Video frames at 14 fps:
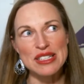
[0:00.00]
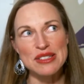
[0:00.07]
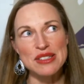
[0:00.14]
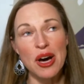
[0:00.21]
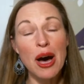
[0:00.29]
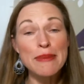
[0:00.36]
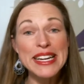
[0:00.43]

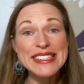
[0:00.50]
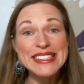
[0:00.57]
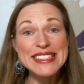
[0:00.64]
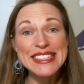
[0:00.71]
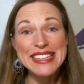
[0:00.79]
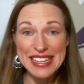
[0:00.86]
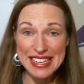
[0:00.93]
comment,
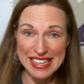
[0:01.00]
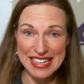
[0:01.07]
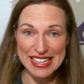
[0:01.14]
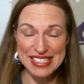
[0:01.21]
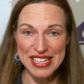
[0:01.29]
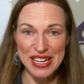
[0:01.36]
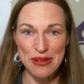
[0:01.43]

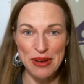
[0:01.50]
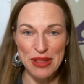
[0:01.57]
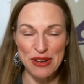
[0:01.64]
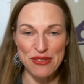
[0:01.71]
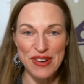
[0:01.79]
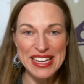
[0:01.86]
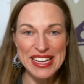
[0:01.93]
and share it with
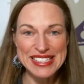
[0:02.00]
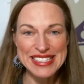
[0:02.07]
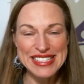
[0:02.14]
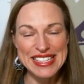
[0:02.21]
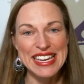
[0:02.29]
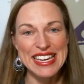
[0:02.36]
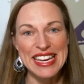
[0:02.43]
your
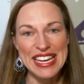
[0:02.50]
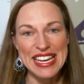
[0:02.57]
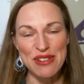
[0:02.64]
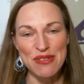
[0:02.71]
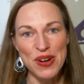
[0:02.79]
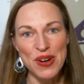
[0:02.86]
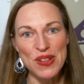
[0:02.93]
friends.
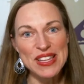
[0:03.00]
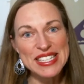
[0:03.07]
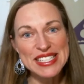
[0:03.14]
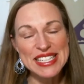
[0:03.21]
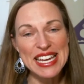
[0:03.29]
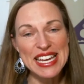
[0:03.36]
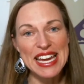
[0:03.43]
If you're
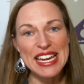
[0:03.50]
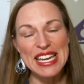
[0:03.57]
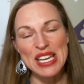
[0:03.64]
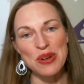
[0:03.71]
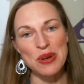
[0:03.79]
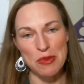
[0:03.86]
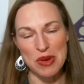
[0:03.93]
listening,
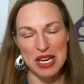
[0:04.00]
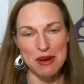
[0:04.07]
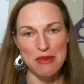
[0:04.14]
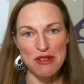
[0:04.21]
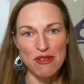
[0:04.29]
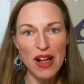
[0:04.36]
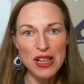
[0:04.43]
you can become
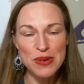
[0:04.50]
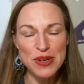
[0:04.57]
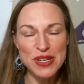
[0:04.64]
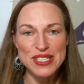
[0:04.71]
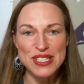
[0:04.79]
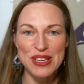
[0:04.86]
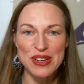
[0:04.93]
a
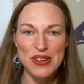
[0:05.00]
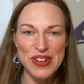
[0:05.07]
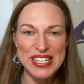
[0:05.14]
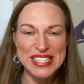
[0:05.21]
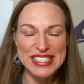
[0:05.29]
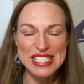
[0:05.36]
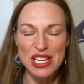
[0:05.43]
follower to the
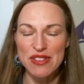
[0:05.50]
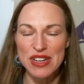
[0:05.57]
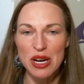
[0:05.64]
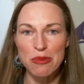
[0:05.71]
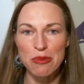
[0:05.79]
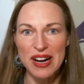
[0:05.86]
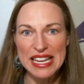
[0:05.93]
Courageous
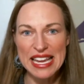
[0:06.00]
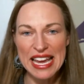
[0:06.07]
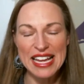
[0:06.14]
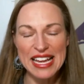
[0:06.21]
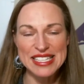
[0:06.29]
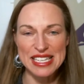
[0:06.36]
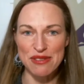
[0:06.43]
Self-Care
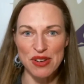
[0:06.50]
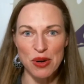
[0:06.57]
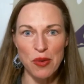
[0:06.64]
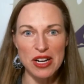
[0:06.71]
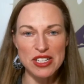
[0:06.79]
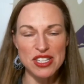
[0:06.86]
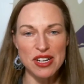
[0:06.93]
Podcast. And if you're
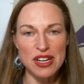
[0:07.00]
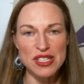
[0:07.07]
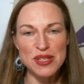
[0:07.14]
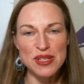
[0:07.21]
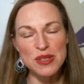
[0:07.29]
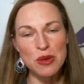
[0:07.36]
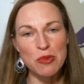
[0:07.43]
watching on
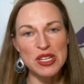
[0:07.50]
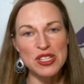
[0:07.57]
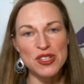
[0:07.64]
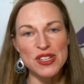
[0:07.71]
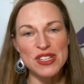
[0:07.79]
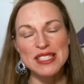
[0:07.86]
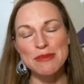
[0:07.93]
YouTube, be
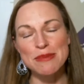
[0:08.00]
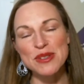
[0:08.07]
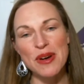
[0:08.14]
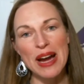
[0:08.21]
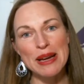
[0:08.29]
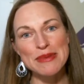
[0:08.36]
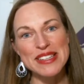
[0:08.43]
sure to
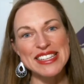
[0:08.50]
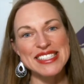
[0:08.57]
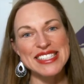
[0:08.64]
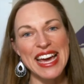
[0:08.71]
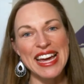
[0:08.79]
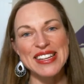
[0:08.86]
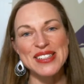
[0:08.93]
subscribe to the
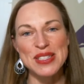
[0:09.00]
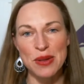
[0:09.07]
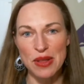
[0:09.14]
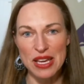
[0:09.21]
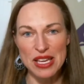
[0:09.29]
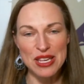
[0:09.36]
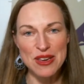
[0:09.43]
channel so
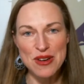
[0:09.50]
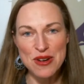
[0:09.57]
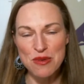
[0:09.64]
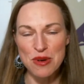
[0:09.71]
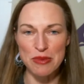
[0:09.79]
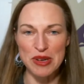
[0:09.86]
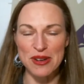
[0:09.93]
that you
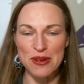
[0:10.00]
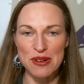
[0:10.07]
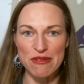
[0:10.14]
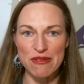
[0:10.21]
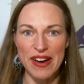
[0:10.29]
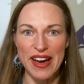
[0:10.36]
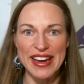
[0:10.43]
will be
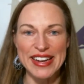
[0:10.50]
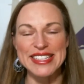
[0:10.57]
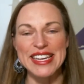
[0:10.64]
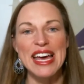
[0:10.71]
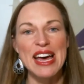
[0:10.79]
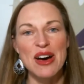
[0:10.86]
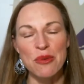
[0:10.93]
notified
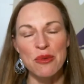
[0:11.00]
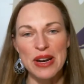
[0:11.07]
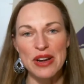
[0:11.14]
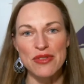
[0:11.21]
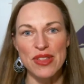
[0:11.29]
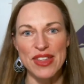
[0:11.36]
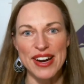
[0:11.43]

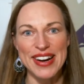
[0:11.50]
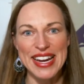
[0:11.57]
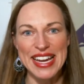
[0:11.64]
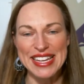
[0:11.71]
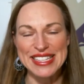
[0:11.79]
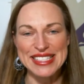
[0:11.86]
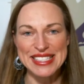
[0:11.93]
whenever there
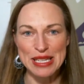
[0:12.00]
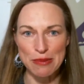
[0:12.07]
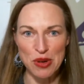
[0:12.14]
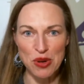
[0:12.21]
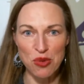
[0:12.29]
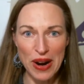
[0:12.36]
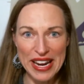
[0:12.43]
is some
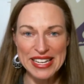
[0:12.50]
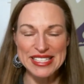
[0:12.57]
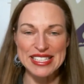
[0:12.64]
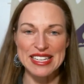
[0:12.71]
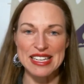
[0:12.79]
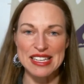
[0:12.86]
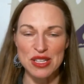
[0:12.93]

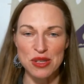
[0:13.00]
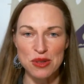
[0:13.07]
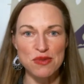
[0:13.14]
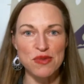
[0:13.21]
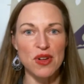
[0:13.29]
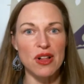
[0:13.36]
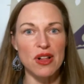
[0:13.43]
great,
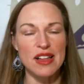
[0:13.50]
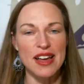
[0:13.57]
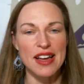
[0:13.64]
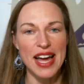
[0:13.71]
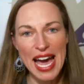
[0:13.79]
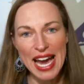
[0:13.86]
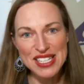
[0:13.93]
useful,
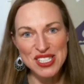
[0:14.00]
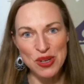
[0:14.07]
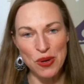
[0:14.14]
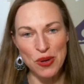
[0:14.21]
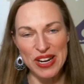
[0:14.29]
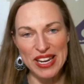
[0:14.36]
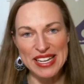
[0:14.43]

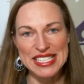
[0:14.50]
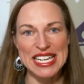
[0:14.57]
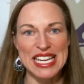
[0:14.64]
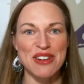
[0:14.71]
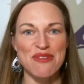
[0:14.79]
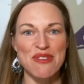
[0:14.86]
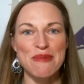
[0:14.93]
action-oriented
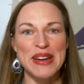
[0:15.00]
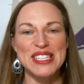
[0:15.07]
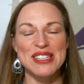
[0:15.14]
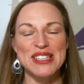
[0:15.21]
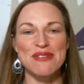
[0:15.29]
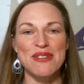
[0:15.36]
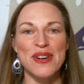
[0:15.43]

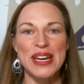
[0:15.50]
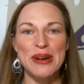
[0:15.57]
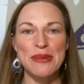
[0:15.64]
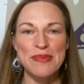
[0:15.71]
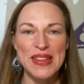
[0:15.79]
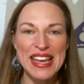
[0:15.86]
information for you.